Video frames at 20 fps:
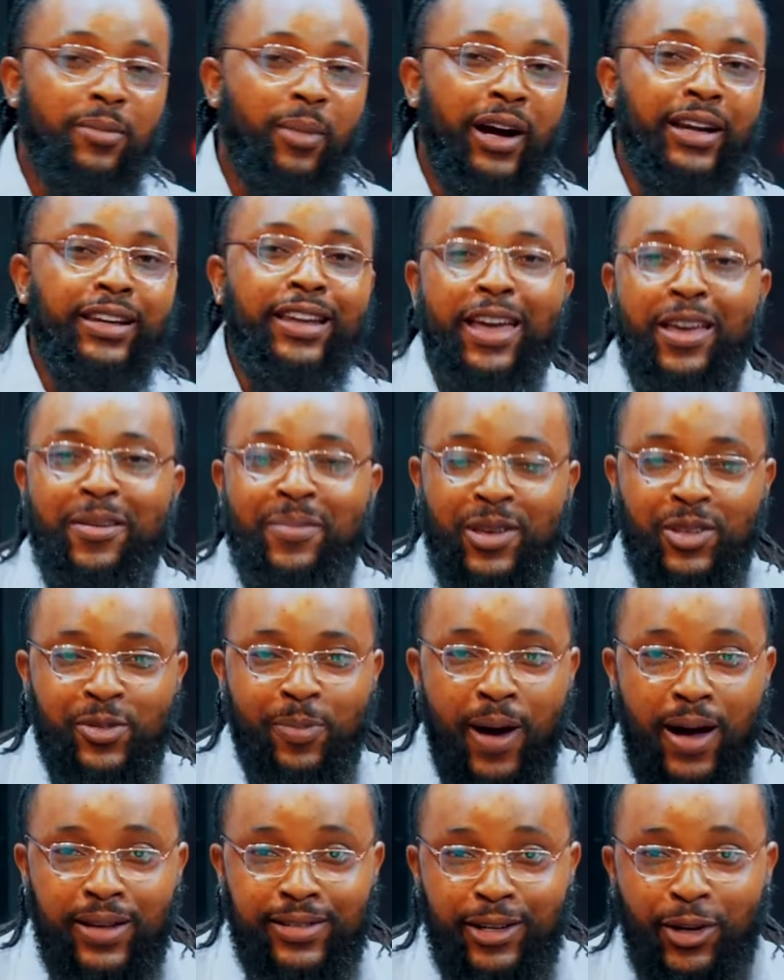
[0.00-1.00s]
And my name is
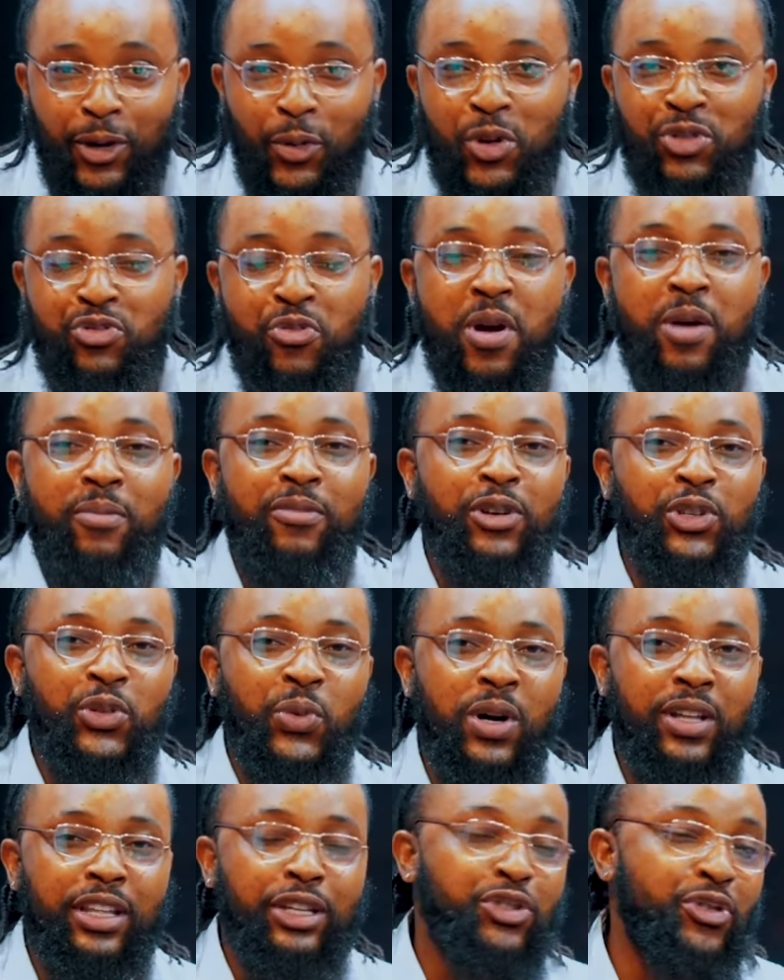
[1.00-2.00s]
Pascal. Always remember as
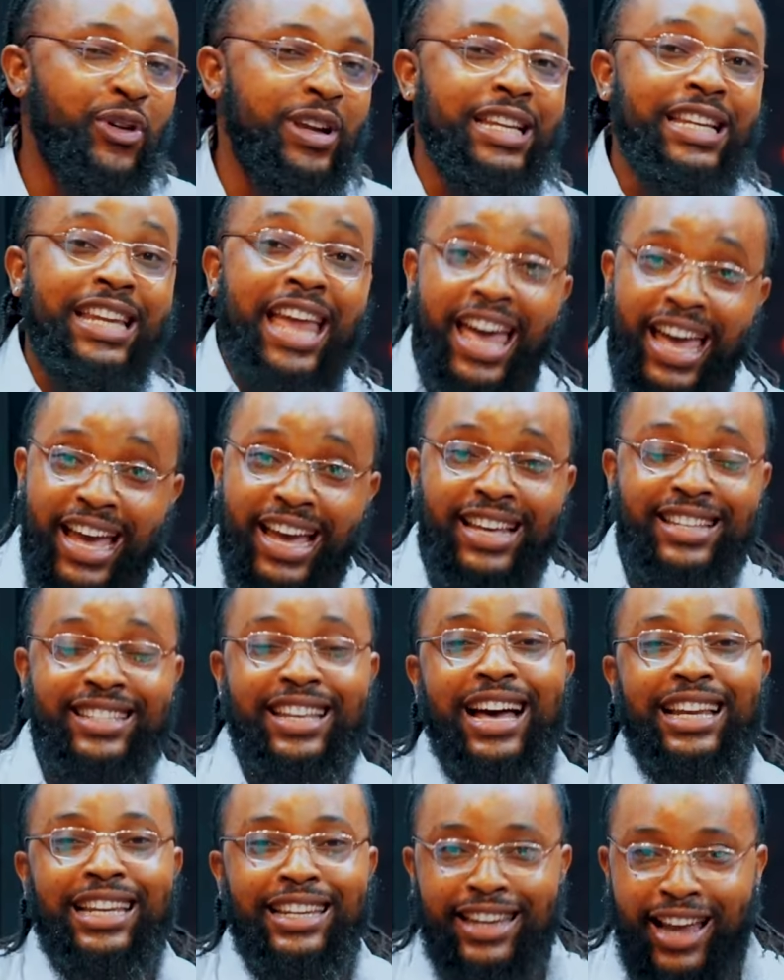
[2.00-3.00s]
well that trending airs
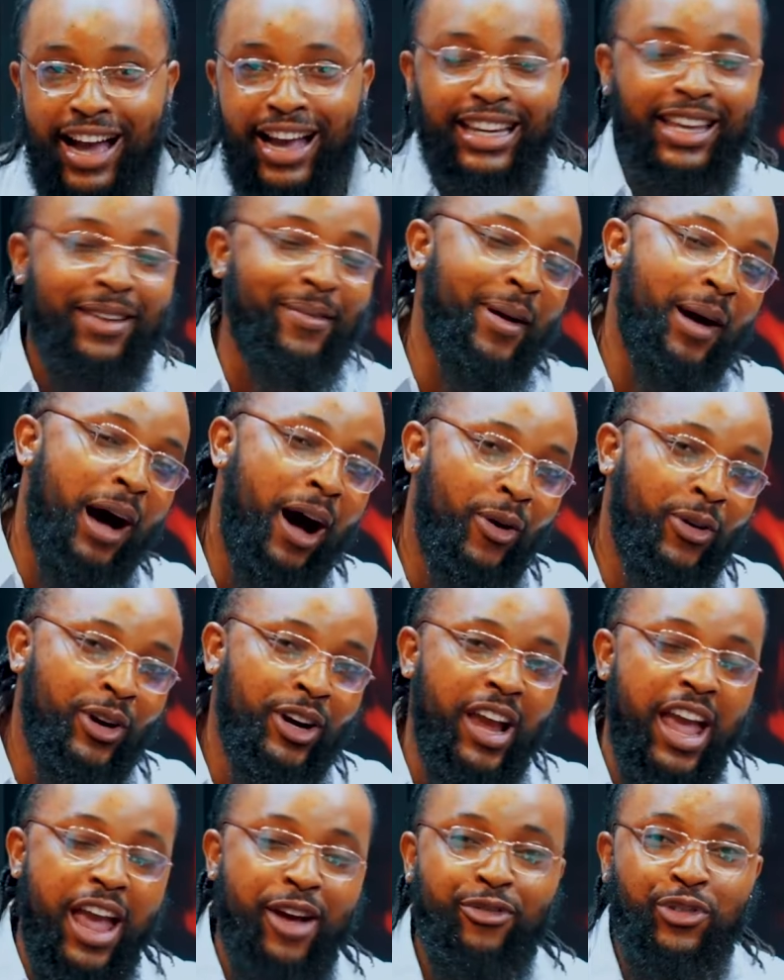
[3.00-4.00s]
at a 9 a.m.
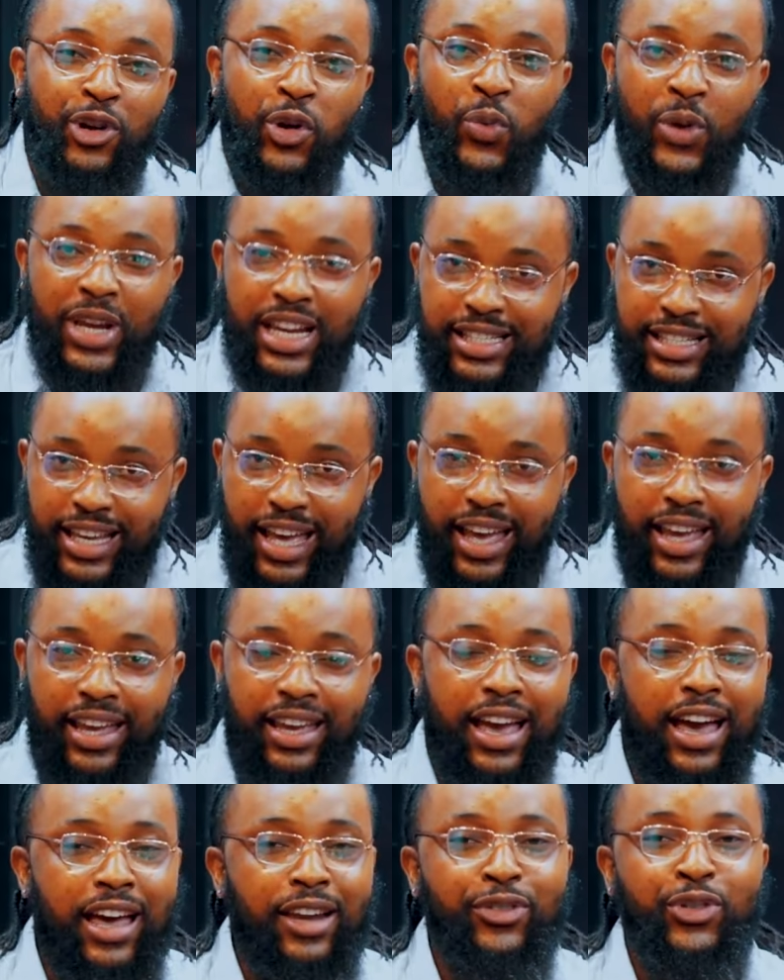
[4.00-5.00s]
hour every
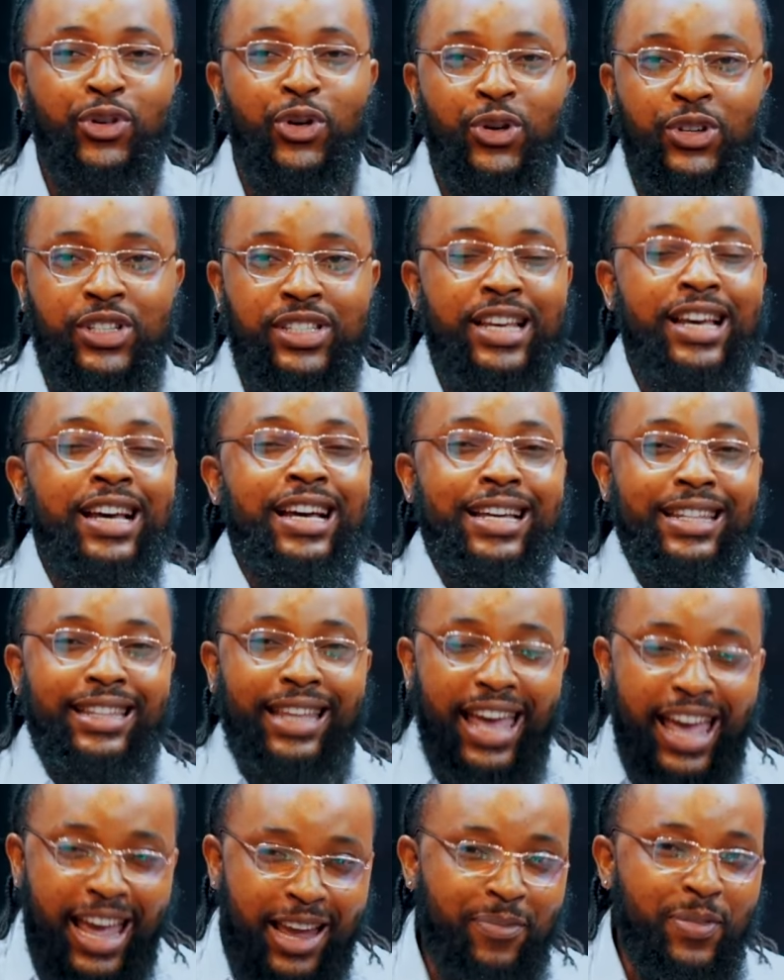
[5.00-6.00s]
weekday. And of course,
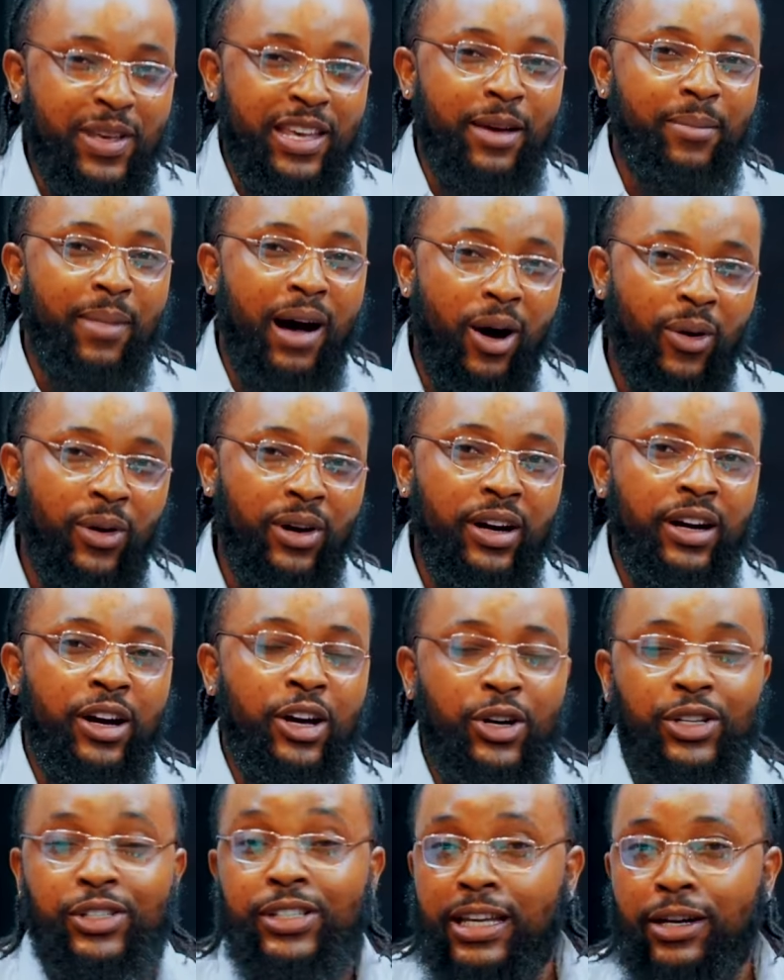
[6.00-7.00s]
the 8 p.m. hour
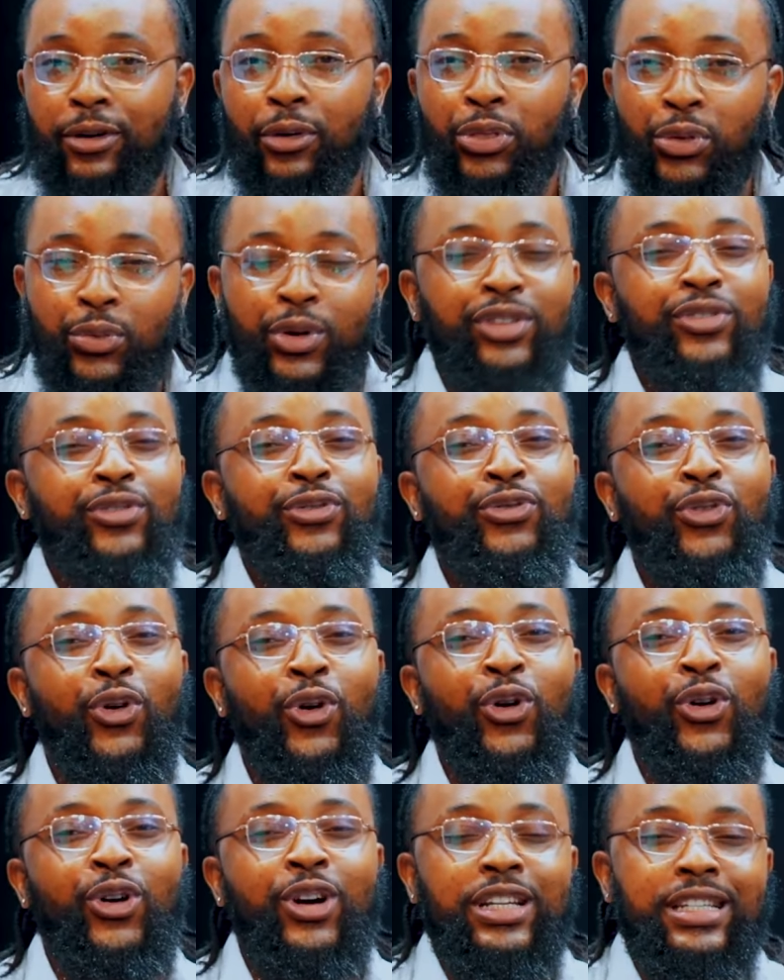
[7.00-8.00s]
on channel
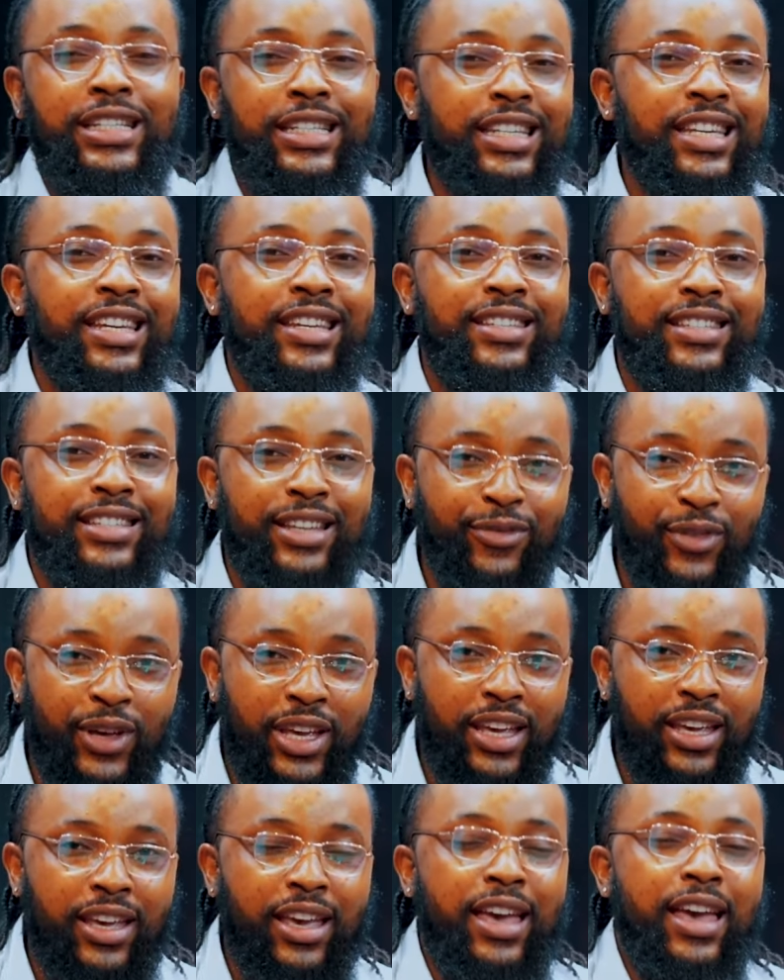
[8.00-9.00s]
324 and
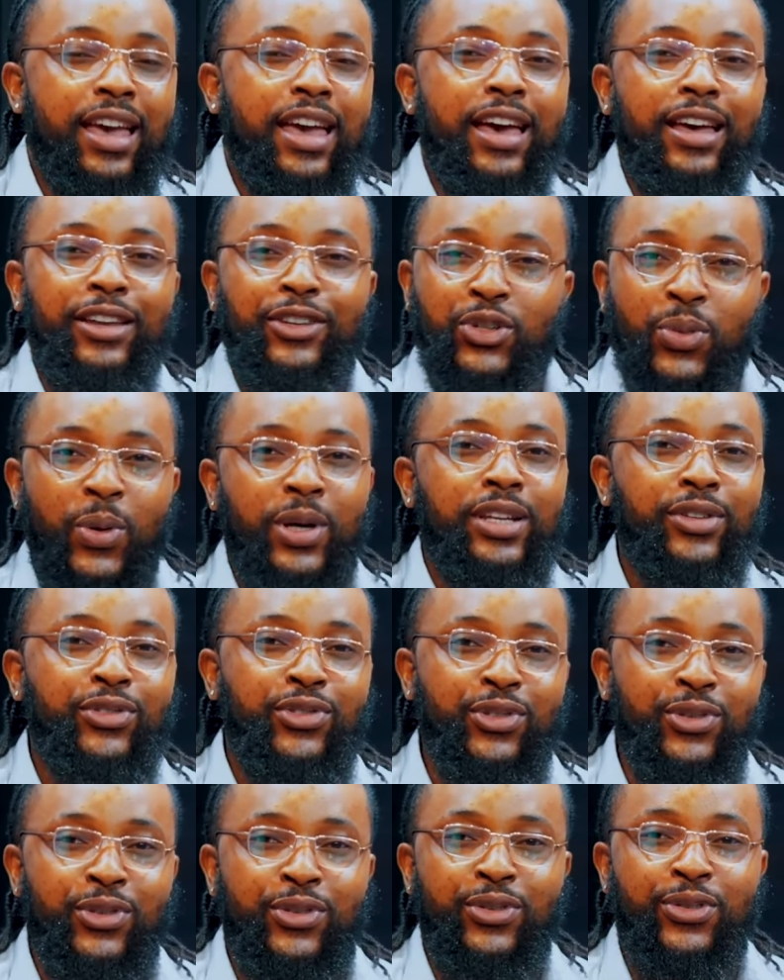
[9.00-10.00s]
DSTV. And
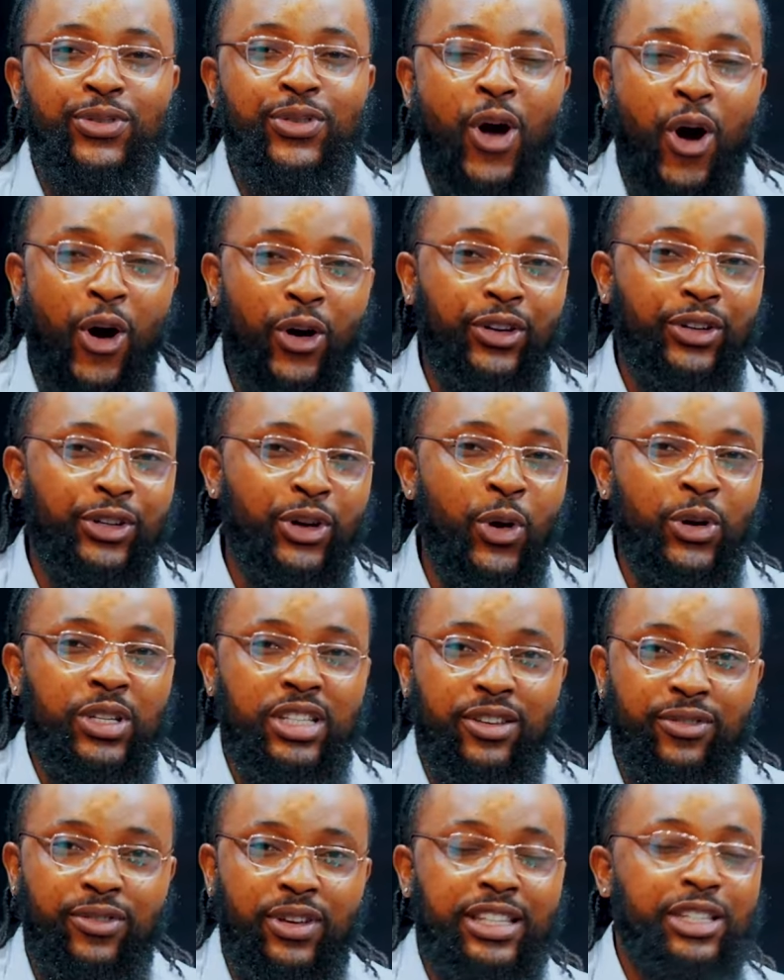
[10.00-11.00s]
22 on
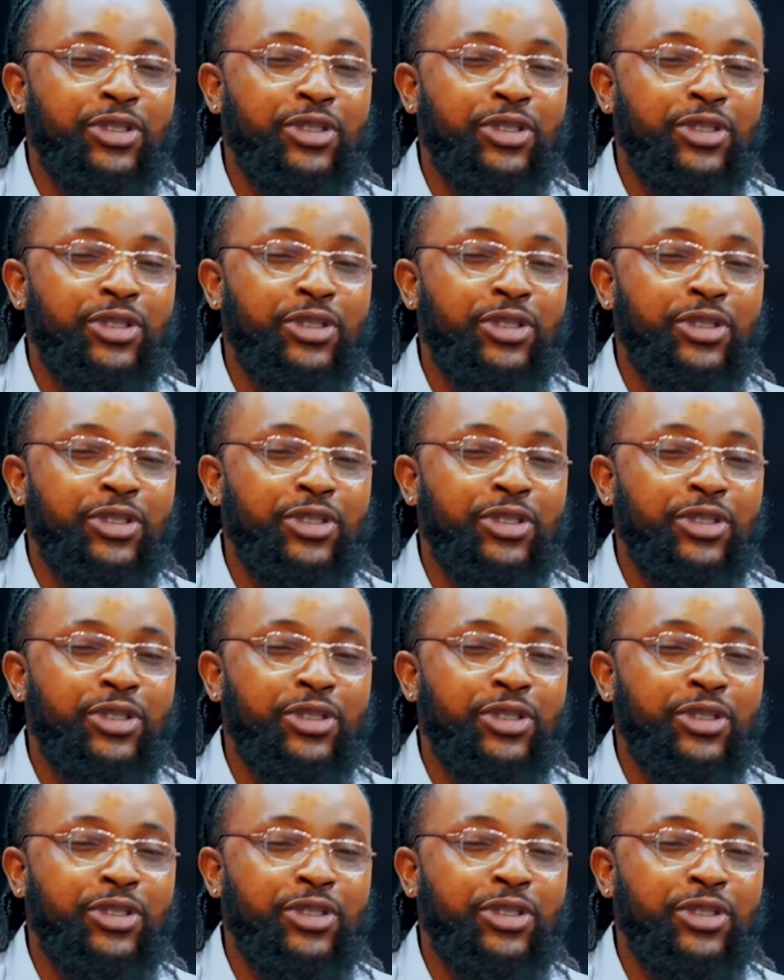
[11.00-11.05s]
GoTV.